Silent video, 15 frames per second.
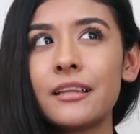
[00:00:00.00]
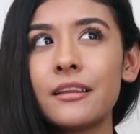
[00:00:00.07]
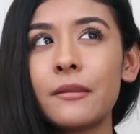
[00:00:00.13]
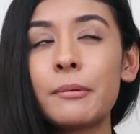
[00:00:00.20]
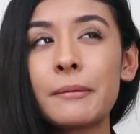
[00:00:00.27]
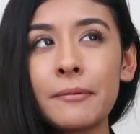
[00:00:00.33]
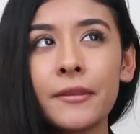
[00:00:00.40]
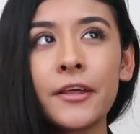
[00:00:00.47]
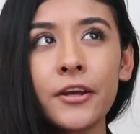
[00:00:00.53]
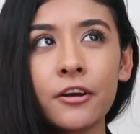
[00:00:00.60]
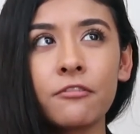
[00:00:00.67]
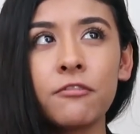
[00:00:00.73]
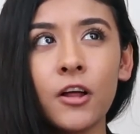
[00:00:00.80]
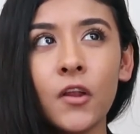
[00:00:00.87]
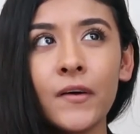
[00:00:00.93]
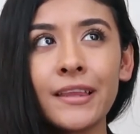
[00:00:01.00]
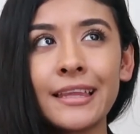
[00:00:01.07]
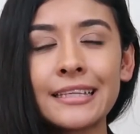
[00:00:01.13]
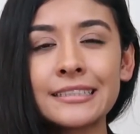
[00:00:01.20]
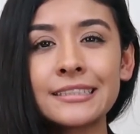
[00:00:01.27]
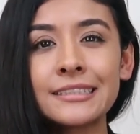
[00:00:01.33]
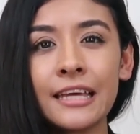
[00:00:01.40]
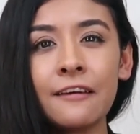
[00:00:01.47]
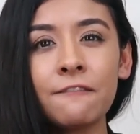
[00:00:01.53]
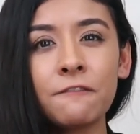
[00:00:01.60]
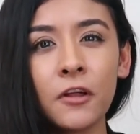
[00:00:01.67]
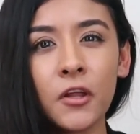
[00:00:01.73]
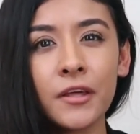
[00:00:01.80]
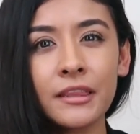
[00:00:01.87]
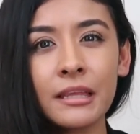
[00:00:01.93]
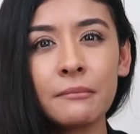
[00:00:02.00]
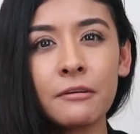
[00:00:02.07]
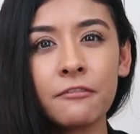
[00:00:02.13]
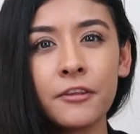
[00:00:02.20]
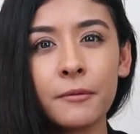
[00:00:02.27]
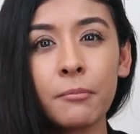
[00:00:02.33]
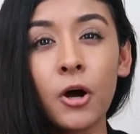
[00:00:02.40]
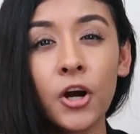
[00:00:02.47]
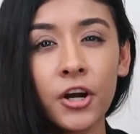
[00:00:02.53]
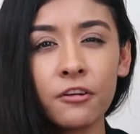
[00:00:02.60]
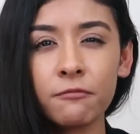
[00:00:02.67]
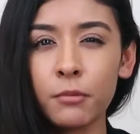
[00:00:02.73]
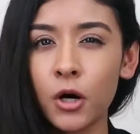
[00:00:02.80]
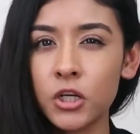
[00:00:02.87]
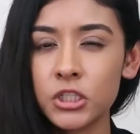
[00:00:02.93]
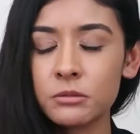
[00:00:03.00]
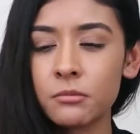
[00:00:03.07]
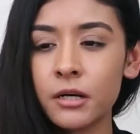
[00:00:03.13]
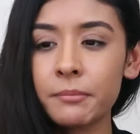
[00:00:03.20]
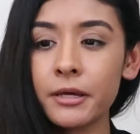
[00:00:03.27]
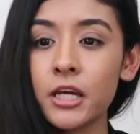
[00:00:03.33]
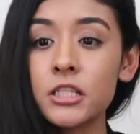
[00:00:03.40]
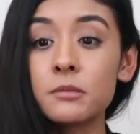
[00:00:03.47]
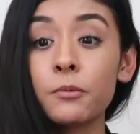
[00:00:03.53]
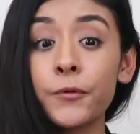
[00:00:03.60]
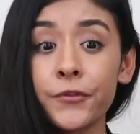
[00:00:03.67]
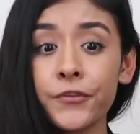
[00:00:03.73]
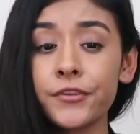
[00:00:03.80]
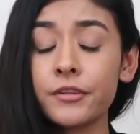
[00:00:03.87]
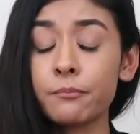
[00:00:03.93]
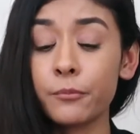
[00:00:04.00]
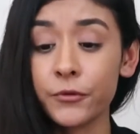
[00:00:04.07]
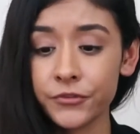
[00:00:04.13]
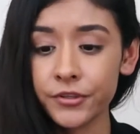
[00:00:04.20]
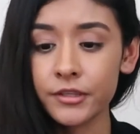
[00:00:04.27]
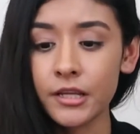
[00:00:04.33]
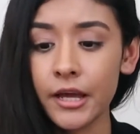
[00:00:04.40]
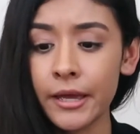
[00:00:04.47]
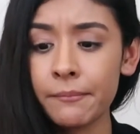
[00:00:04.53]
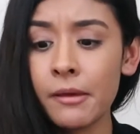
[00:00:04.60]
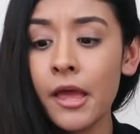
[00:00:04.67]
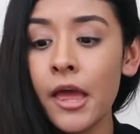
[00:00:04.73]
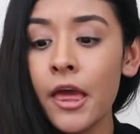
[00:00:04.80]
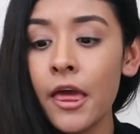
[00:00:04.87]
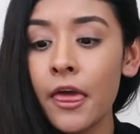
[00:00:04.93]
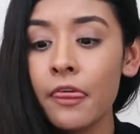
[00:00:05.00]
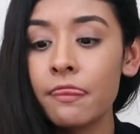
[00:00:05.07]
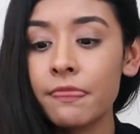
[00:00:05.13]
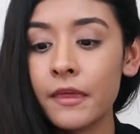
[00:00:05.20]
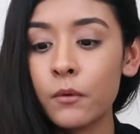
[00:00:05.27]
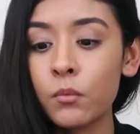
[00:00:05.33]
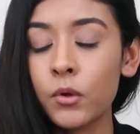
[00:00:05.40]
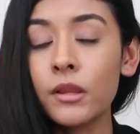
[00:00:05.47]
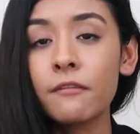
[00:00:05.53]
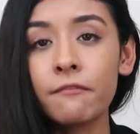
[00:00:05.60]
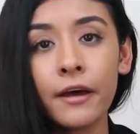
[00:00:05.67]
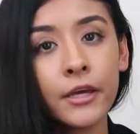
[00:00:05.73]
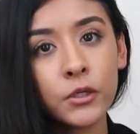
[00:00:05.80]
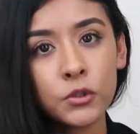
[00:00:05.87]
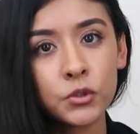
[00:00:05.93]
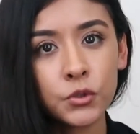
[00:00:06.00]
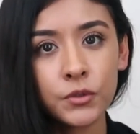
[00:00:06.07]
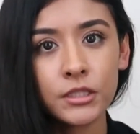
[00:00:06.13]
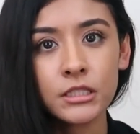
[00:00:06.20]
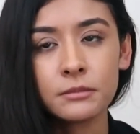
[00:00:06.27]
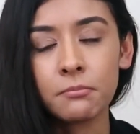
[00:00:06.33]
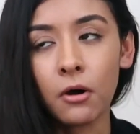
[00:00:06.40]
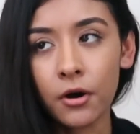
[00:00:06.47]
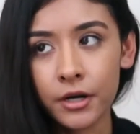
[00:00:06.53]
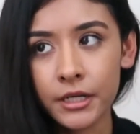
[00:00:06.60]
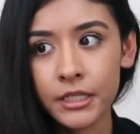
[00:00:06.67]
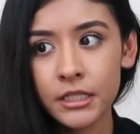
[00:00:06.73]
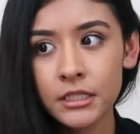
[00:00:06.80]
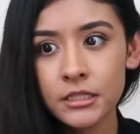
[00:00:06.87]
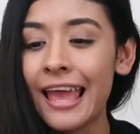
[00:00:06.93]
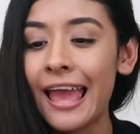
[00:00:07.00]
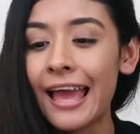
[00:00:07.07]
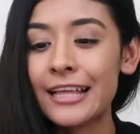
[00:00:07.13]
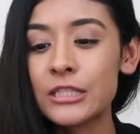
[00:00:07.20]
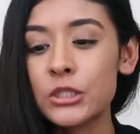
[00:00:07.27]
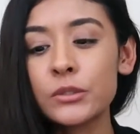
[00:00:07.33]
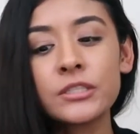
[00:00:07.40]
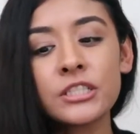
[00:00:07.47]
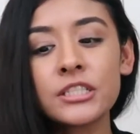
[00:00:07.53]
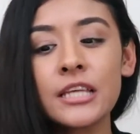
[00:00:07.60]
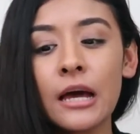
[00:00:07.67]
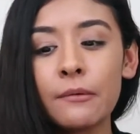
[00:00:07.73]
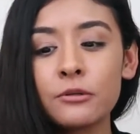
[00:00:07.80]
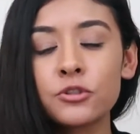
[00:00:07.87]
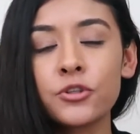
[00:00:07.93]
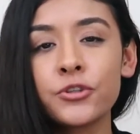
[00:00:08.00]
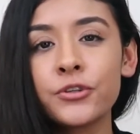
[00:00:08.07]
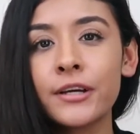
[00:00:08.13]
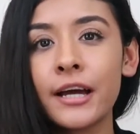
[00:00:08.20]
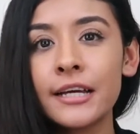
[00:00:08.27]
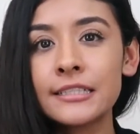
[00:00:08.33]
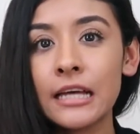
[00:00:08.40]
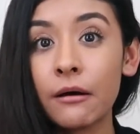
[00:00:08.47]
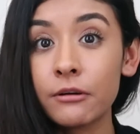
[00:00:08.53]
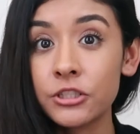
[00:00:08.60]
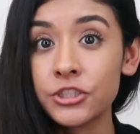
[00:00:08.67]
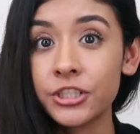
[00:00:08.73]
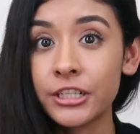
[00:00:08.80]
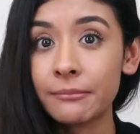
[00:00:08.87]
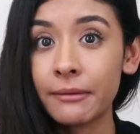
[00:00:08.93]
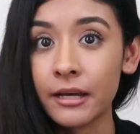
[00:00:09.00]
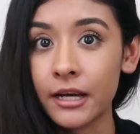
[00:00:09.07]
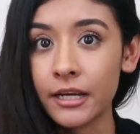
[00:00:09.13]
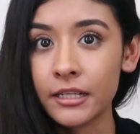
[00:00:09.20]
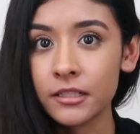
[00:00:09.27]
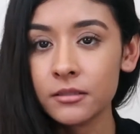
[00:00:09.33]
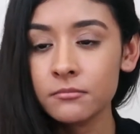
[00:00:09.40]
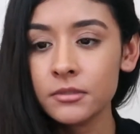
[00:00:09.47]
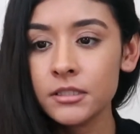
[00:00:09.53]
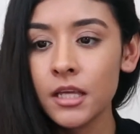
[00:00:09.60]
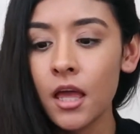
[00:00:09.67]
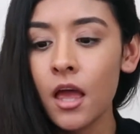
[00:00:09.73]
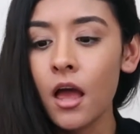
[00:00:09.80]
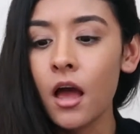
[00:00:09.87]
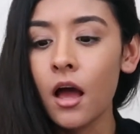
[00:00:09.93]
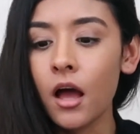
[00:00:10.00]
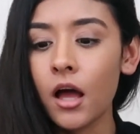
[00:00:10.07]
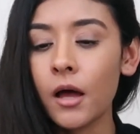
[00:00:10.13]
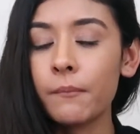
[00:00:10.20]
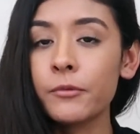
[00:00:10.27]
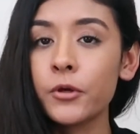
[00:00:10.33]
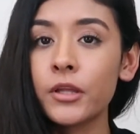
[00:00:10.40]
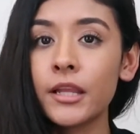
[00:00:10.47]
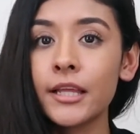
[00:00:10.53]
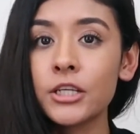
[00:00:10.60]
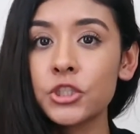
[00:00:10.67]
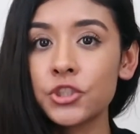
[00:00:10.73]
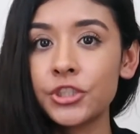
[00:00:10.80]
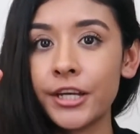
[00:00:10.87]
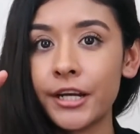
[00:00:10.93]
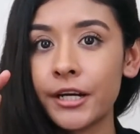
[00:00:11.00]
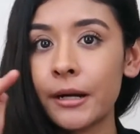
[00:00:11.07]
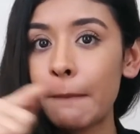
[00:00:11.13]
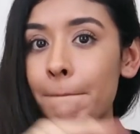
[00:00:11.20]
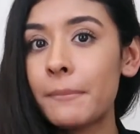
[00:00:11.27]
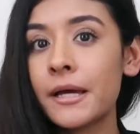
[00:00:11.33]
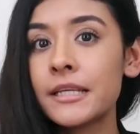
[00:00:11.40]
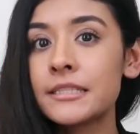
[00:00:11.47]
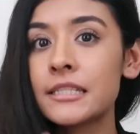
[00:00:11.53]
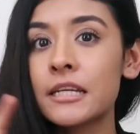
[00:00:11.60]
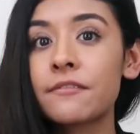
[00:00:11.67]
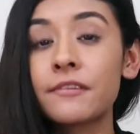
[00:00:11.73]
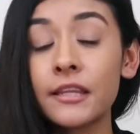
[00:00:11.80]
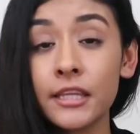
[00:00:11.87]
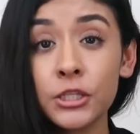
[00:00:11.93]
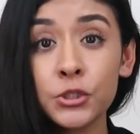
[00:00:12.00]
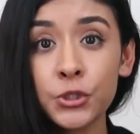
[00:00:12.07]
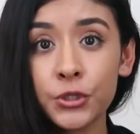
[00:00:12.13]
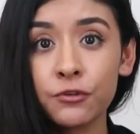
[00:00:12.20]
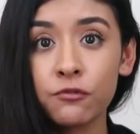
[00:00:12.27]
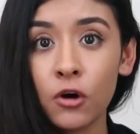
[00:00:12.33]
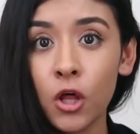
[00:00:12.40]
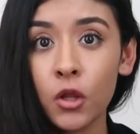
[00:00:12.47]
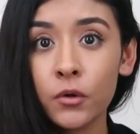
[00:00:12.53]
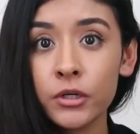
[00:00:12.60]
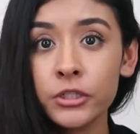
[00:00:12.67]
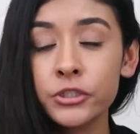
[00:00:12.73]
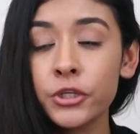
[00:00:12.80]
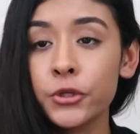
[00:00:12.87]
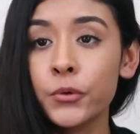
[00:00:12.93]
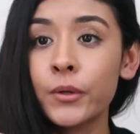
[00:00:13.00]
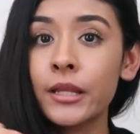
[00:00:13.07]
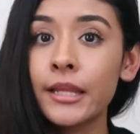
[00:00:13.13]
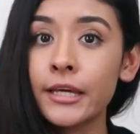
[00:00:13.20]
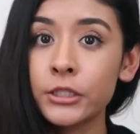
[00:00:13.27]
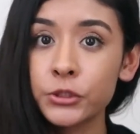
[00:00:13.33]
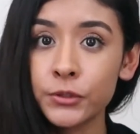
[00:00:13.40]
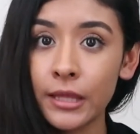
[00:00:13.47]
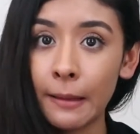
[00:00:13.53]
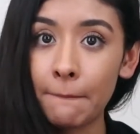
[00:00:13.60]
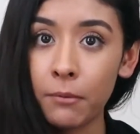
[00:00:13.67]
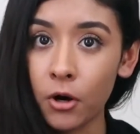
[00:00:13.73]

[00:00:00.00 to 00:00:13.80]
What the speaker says: the people that you're following, like stay following them if they're part of Poshmark, because most of the time they will invite you to these parties. And so just how I showed you guys how I shared my items, you click share, but instead of clicking to your followers, you click to that